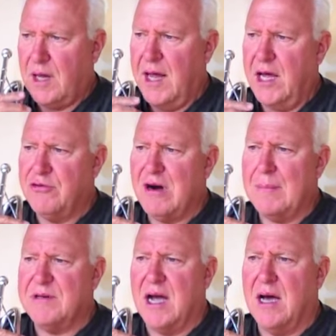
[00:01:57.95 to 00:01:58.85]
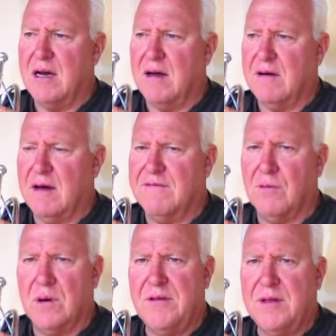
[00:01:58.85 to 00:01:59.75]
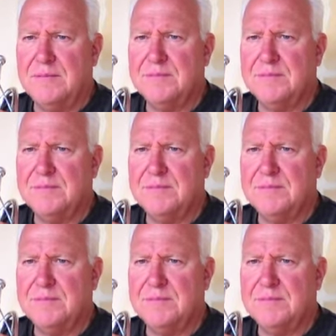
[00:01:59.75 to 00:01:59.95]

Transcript: and drop down a 4th,